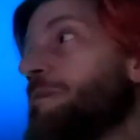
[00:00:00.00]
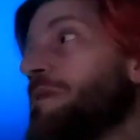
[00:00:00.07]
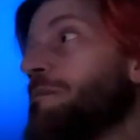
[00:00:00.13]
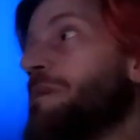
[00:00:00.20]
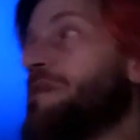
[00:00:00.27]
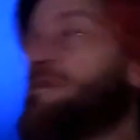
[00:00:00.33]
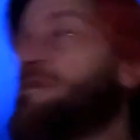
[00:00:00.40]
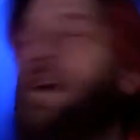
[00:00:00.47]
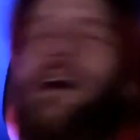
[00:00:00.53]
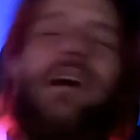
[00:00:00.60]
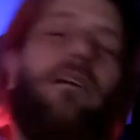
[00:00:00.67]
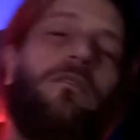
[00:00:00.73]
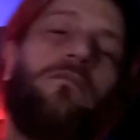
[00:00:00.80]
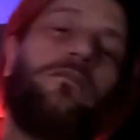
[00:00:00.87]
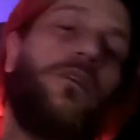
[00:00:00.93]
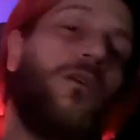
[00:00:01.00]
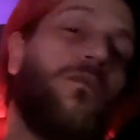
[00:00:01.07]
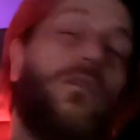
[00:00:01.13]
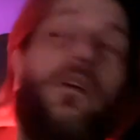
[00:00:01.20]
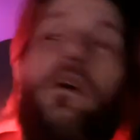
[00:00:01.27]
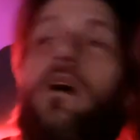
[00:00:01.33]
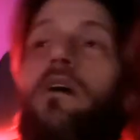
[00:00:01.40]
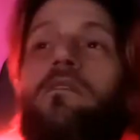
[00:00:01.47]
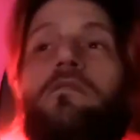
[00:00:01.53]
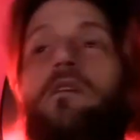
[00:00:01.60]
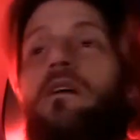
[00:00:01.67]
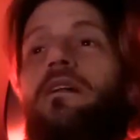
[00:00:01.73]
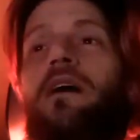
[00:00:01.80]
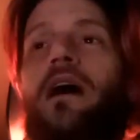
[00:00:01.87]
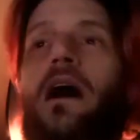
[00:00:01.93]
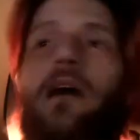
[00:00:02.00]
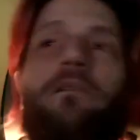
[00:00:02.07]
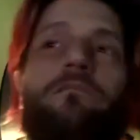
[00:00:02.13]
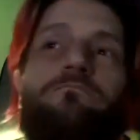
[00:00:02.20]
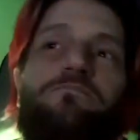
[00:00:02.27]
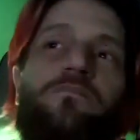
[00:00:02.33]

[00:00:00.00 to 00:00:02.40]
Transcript: be the best. I don't know. I